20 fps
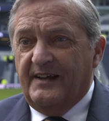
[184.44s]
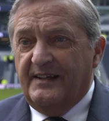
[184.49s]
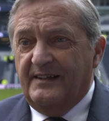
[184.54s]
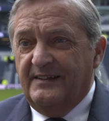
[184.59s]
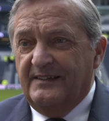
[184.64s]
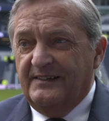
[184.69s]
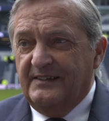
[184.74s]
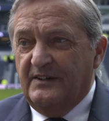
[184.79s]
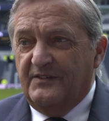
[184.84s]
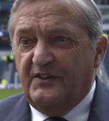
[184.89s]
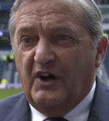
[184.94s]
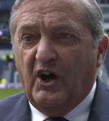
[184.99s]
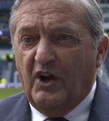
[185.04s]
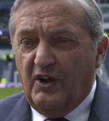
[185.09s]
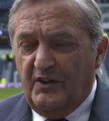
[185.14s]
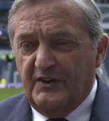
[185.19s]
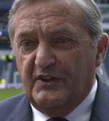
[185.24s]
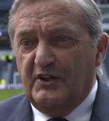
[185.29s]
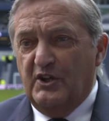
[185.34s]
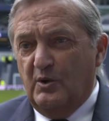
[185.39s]
you know, the
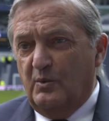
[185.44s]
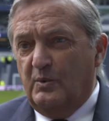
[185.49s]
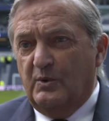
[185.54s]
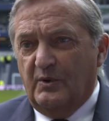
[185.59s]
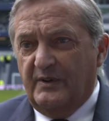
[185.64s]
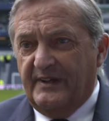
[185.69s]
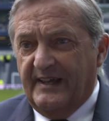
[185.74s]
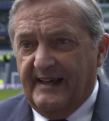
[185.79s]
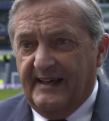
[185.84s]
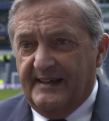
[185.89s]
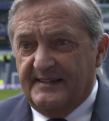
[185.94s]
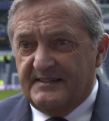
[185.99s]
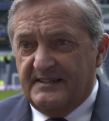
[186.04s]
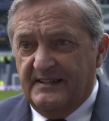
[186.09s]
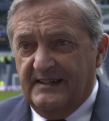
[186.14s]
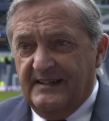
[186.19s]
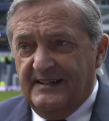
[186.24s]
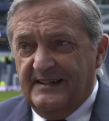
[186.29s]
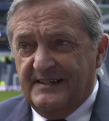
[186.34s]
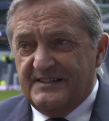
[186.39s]
higher that you will get.
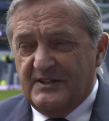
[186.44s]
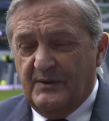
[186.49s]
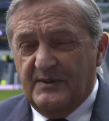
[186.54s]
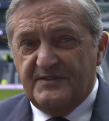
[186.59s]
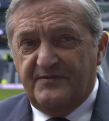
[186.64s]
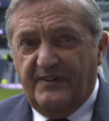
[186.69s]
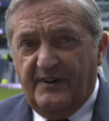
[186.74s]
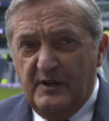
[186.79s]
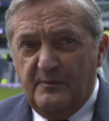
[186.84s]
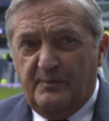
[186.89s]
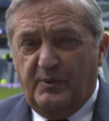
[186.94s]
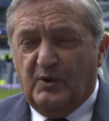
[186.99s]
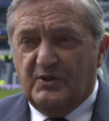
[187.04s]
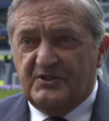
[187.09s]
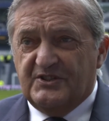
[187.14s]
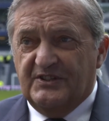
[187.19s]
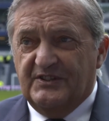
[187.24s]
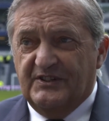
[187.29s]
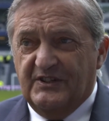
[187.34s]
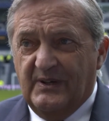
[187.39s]
So it's very
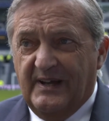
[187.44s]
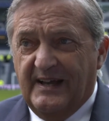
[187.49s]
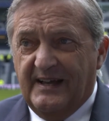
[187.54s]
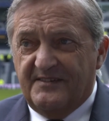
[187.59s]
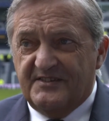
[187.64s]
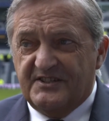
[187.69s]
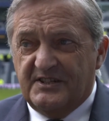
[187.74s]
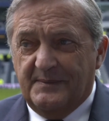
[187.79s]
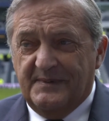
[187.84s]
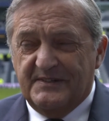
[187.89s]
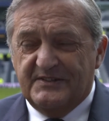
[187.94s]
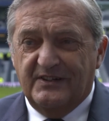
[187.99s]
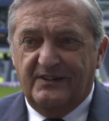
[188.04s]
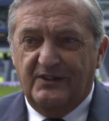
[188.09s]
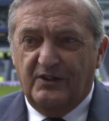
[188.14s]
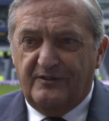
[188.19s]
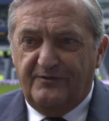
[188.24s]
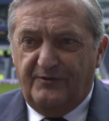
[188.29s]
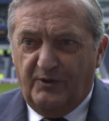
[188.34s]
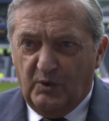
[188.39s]
important that you have something to
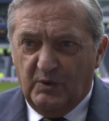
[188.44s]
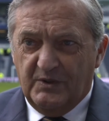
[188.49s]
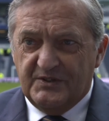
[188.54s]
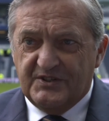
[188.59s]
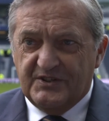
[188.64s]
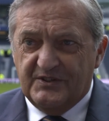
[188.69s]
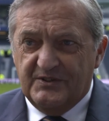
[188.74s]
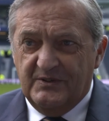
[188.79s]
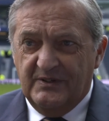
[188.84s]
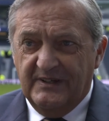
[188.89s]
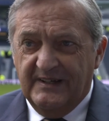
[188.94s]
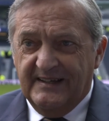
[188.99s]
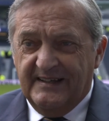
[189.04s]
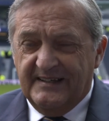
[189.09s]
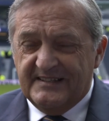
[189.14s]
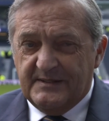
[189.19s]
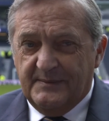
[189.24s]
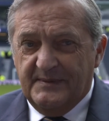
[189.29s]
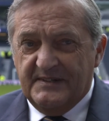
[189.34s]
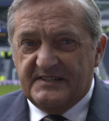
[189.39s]
look forward to,
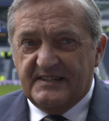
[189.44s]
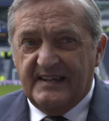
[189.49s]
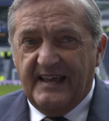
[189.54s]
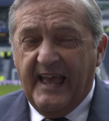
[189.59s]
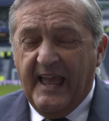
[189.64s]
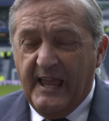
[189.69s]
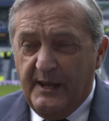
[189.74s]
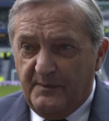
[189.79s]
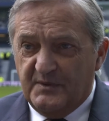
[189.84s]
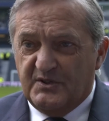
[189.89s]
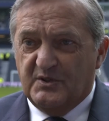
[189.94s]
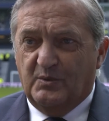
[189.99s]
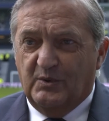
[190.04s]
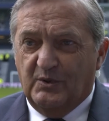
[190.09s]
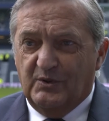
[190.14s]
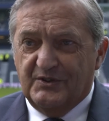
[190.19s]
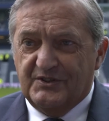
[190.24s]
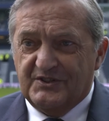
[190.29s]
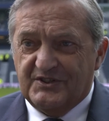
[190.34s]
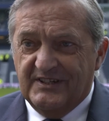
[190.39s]
something to aim
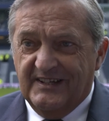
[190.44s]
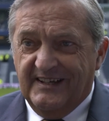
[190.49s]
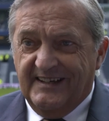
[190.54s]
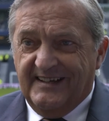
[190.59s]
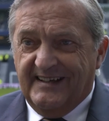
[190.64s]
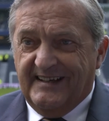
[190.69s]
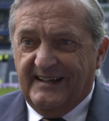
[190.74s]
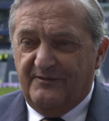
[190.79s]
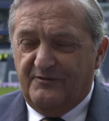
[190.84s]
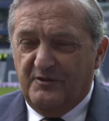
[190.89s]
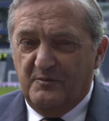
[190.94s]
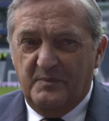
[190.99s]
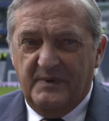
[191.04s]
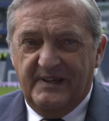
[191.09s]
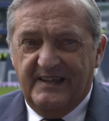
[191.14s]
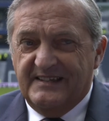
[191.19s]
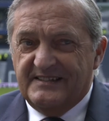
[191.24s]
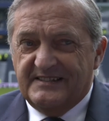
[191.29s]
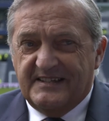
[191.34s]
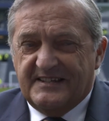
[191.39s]
towards. And for
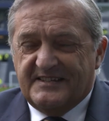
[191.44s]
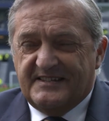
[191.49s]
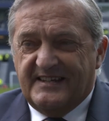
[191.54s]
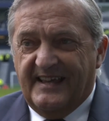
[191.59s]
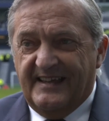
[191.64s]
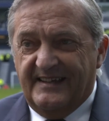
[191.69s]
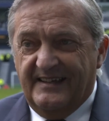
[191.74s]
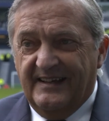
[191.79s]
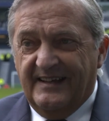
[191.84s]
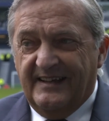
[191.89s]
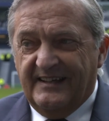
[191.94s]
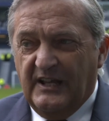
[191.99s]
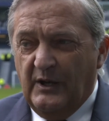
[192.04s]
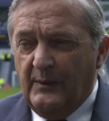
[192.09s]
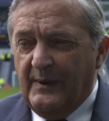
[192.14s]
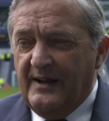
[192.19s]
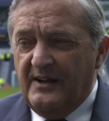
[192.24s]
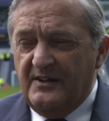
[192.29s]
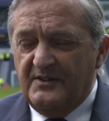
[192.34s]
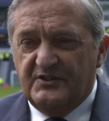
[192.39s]
me, as I say, go
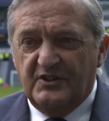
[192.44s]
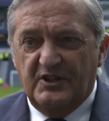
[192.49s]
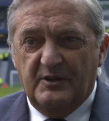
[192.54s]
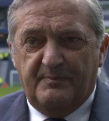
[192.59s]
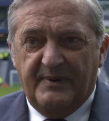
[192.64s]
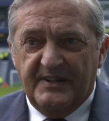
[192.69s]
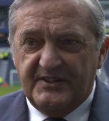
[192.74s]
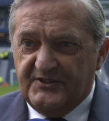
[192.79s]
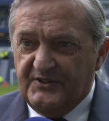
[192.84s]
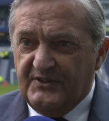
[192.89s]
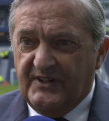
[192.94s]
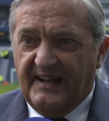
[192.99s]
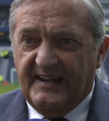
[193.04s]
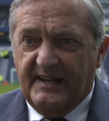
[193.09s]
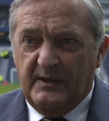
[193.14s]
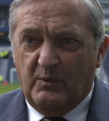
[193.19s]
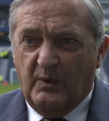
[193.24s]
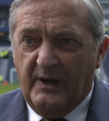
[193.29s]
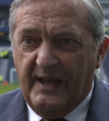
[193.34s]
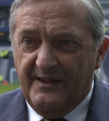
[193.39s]
out, do the best you can
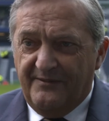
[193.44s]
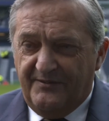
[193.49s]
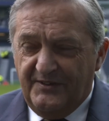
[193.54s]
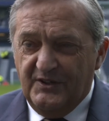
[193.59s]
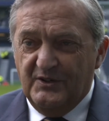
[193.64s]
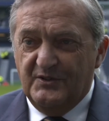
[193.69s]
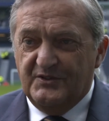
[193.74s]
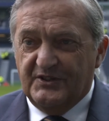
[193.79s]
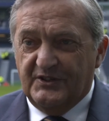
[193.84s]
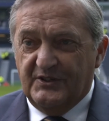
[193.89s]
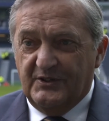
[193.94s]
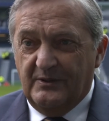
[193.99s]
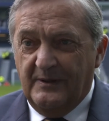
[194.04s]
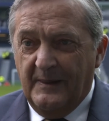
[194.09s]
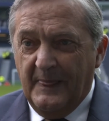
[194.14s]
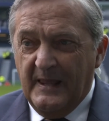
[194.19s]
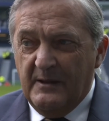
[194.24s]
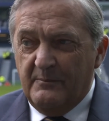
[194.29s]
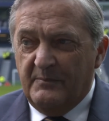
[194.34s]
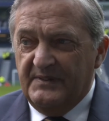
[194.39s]
in whatever you do,
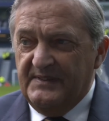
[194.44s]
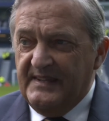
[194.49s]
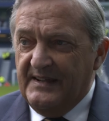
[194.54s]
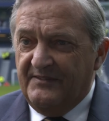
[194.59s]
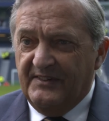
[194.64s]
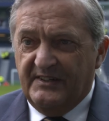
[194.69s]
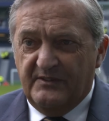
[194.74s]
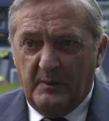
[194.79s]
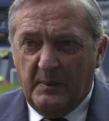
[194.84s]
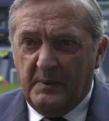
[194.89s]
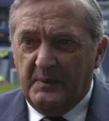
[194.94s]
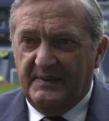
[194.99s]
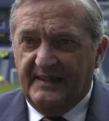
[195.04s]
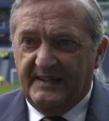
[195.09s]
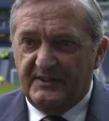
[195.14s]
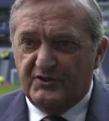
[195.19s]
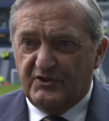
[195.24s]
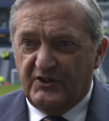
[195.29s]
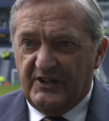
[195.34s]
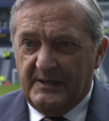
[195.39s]
but never give up on
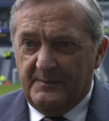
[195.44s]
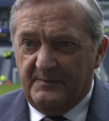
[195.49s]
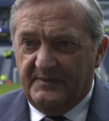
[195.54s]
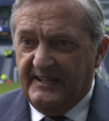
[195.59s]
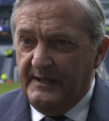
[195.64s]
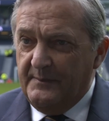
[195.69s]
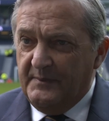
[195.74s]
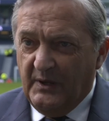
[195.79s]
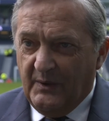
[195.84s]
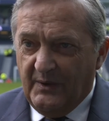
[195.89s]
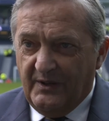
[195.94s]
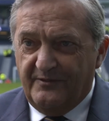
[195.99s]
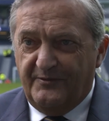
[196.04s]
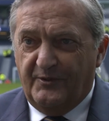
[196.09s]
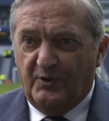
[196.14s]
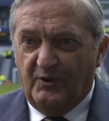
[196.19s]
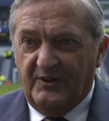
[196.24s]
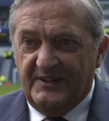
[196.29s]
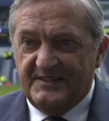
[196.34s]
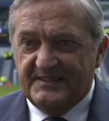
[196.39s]
that dream. Keep going
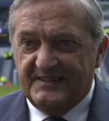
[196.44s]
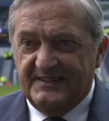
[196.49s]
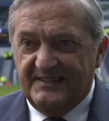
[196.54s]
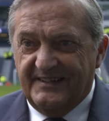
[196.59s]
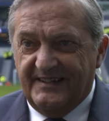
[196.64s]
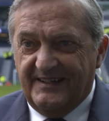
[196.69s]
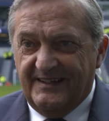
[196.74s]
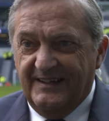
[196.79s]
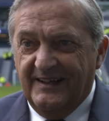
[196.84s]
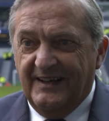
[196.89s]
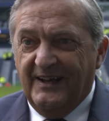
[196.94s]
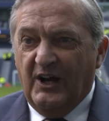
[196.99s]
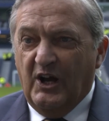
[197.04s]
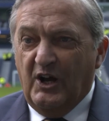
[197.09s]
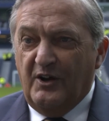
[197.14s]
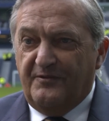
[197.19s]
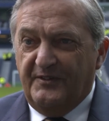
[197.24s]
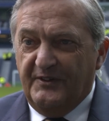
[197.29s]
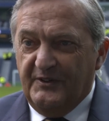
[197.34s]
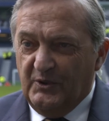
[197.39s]
for it, and
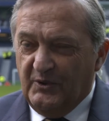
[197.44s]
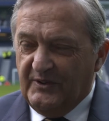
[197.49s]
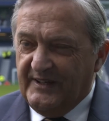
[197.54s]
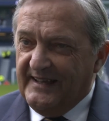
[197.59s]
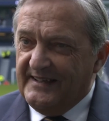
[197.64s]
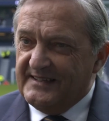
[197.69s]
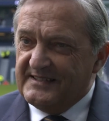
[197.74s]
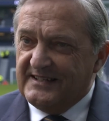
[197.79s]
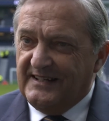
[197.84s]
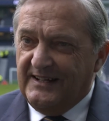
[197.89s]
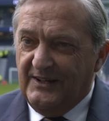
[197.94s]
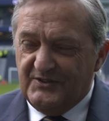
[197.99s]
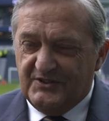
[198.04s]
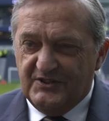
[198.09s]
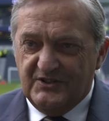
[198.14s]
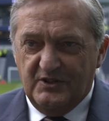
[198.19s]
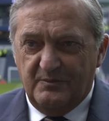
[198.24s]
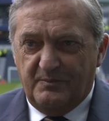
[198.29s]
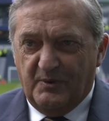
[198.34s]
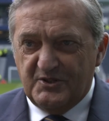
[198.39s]
hopefully you'll get as close
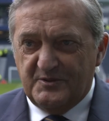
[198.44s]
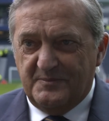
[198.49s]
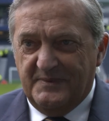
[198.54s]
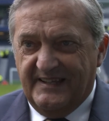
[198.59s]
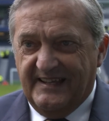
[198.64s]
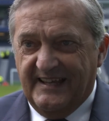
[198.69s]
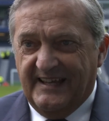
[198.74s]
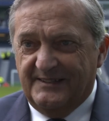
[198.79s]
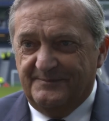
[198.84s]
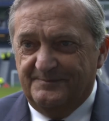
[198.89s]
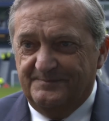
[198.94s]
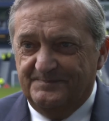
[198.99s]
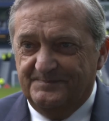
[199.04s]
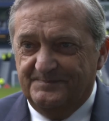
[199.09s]
as you possibly can.